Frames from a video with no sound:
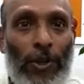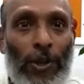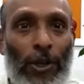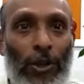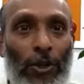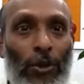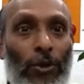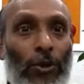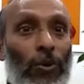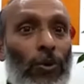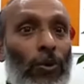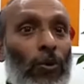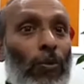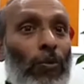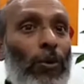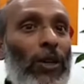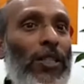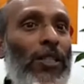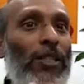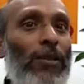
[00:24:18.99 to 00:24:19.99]
you
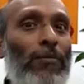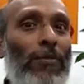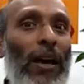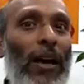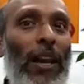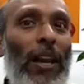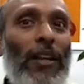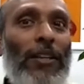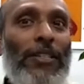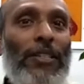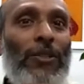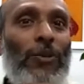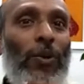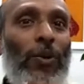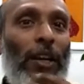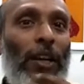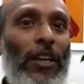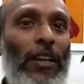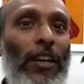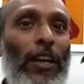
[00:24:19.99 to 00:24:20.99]
must balance your
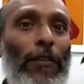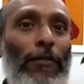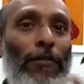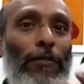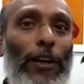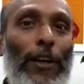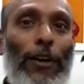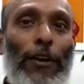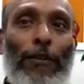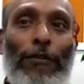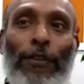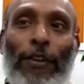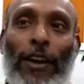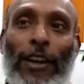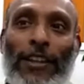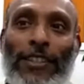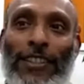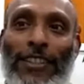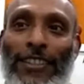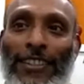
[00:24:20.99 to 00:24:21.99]
inner field of
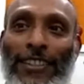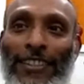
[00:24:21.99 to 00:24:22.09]
energy.